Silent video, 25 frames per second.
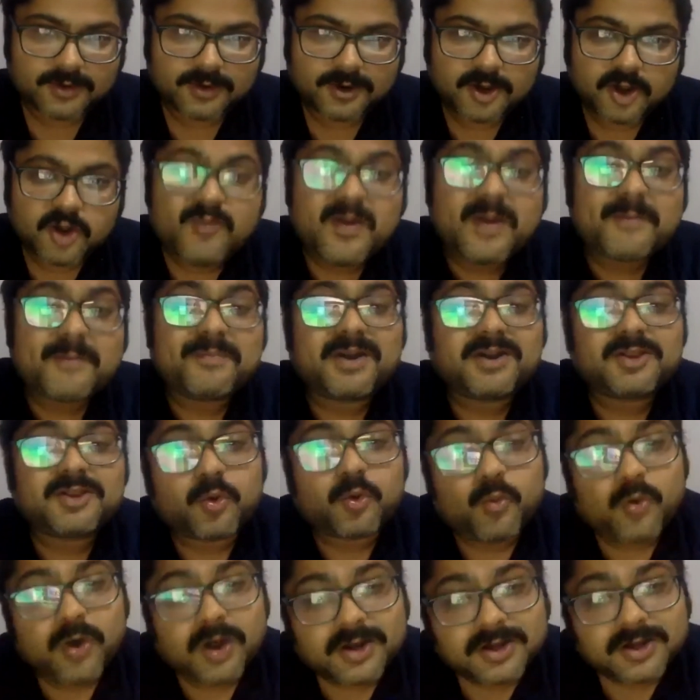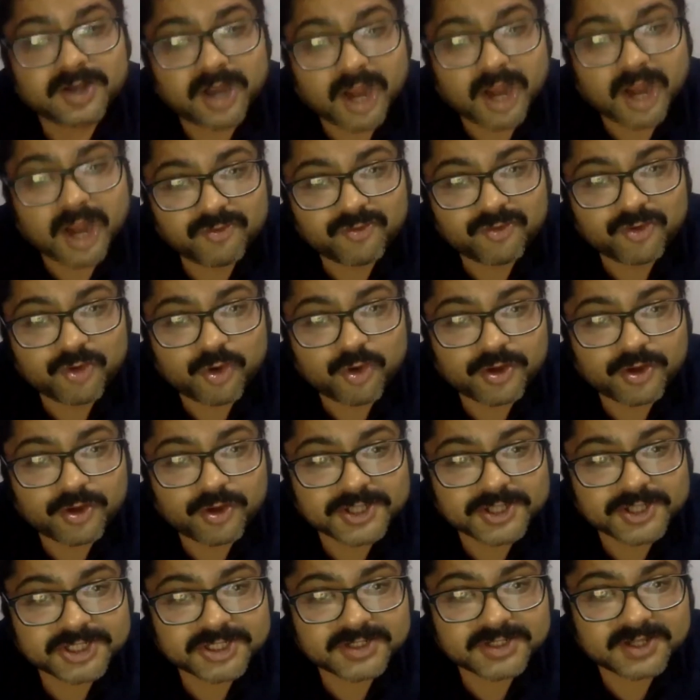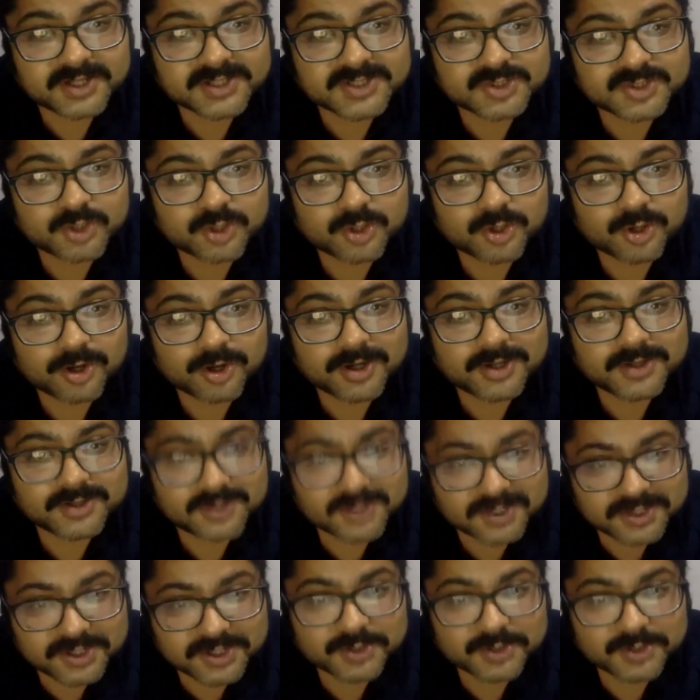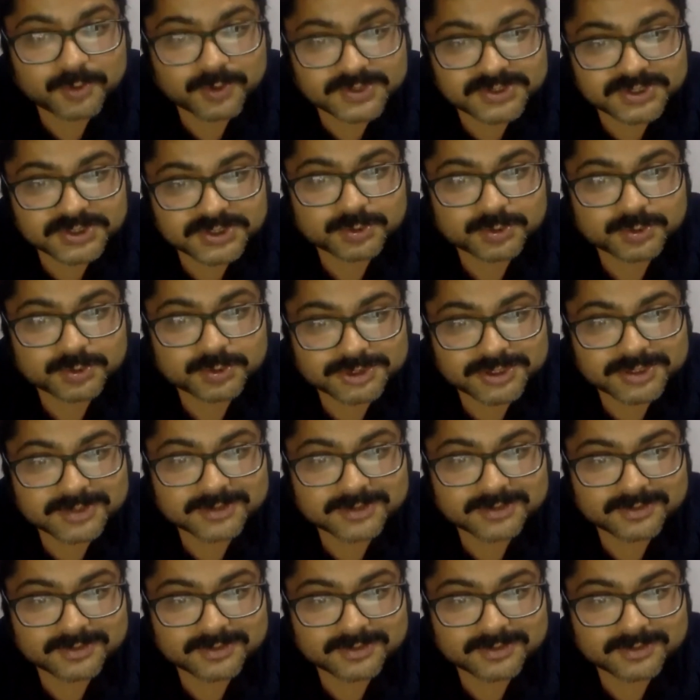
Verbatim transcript: Remember the word country or nation does not occur in the Indian constitution.